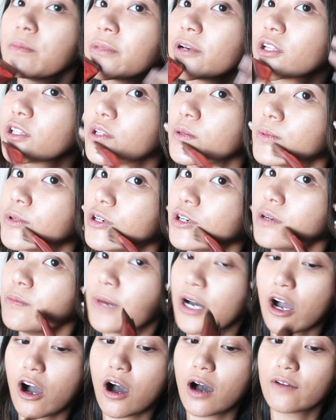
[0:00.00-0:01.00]
buildable,
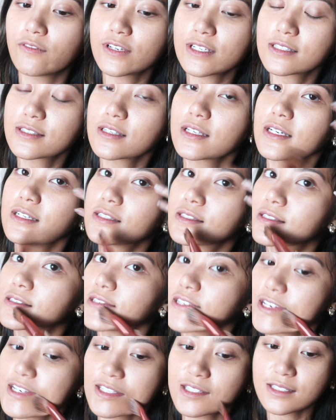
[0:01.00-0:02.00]
but obviously
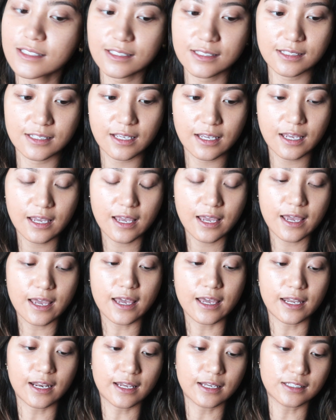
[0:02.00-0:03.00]
since
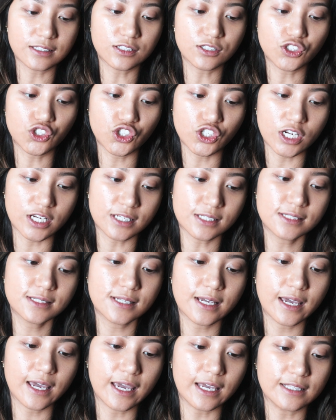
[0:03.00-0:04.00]
it is
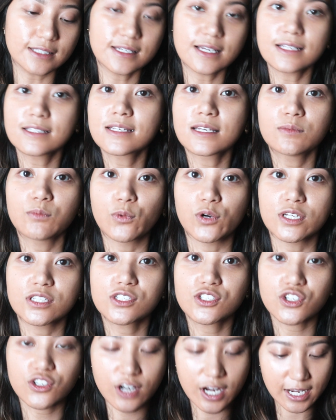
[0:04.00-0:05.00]
just a tinted
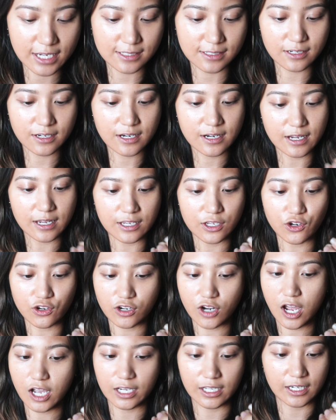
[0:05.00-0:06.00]
moisturizer,
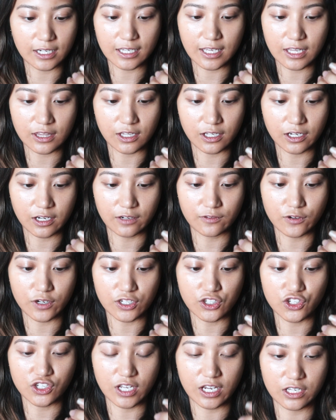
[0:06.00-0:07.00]
you're not going to get the
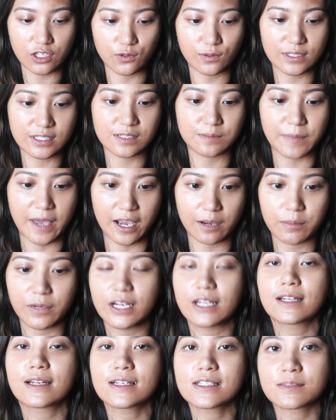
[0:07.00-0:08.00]
coverage that you expect,
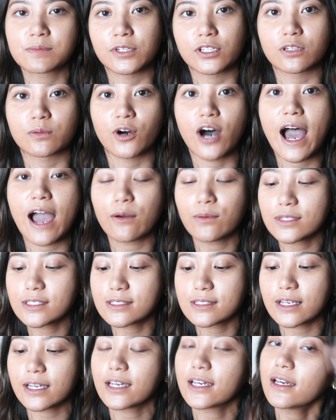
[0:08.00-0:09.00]
but it is buildable. I would
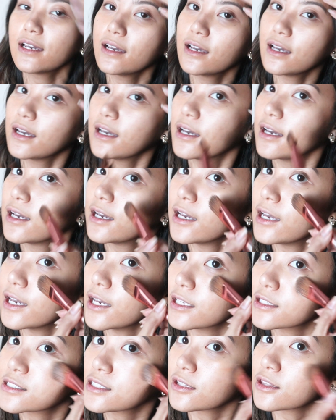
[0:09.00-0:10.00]
say
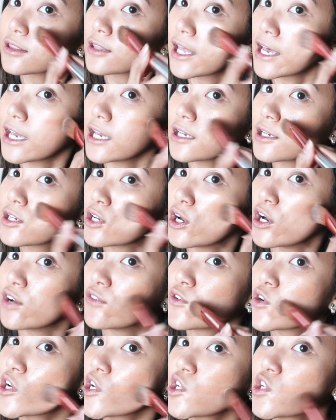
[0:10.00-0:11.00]
it's light
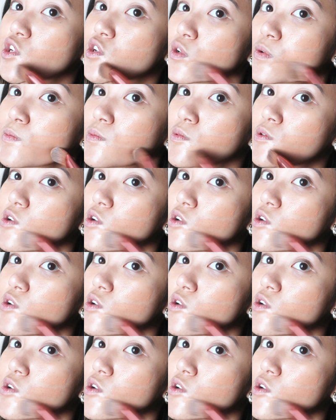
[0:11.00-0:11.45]
coverage,